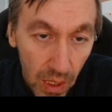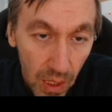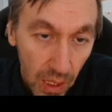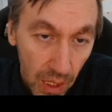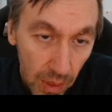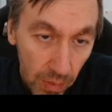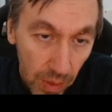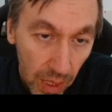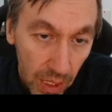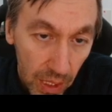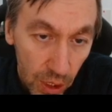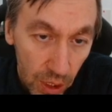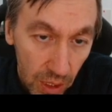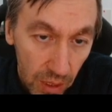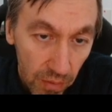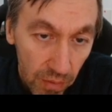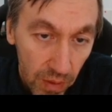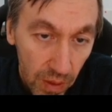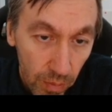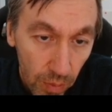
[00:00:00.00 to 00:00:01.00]
Imagine
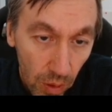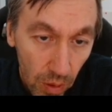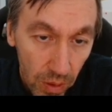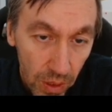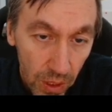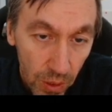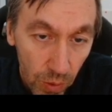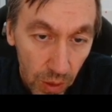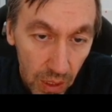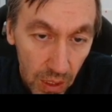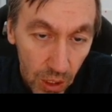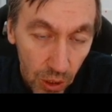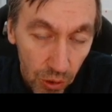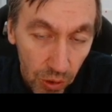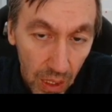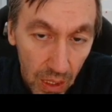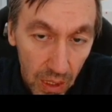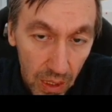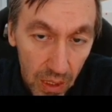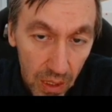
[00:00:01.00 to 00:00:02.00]
if the pawns were
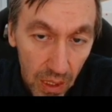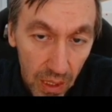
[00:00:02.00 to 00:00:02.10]
traded,